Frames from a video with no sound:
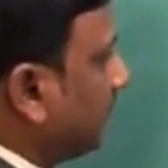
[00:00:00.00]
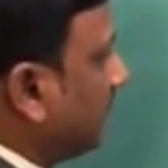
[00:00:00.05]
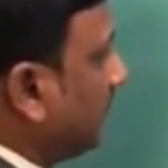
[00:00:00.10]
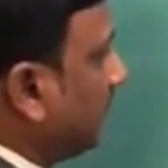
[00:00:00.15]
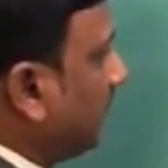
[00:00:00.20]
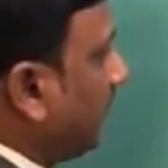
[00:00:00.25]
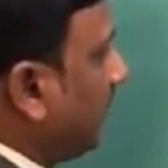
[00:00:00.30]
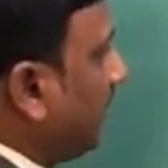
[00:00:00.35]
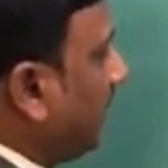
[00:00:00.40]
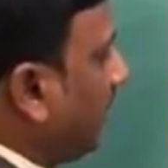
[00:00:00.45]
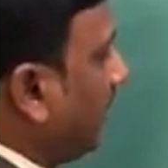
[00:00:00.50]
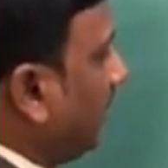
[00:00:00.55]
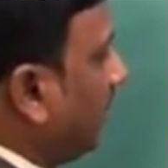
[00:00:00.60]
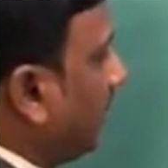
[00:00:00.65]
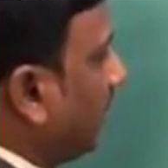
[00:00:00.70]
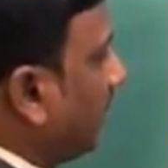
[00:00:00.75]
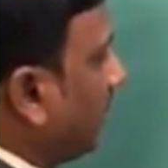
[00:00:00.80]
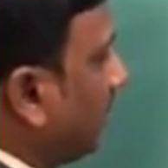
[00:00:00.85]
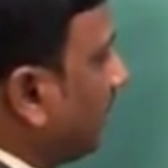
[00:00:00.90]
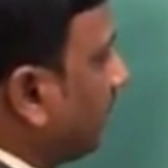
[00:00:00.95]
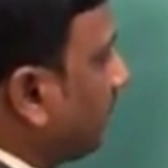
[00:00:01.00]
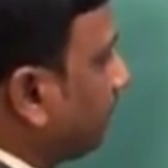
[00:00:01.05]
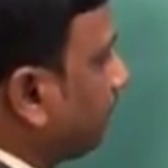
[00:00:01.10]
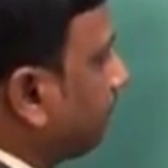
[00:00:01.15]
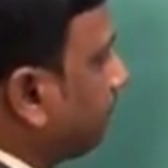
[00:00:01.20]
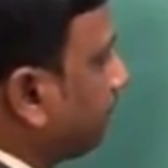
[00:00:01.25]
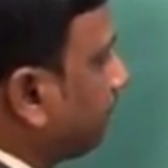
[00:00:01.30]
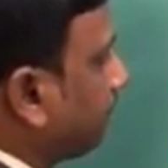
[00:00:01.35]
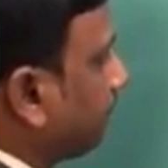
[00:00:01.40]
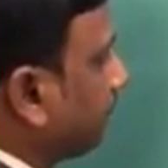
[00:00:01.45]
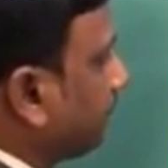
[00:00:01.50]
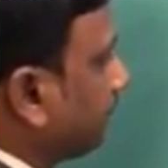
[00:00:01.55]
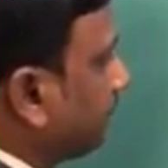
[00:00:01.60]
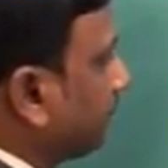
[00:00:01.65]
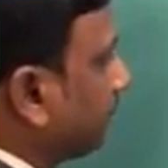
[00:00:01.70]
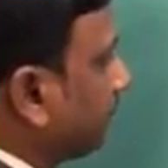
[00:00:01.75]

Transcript: No one is speaking in this clip.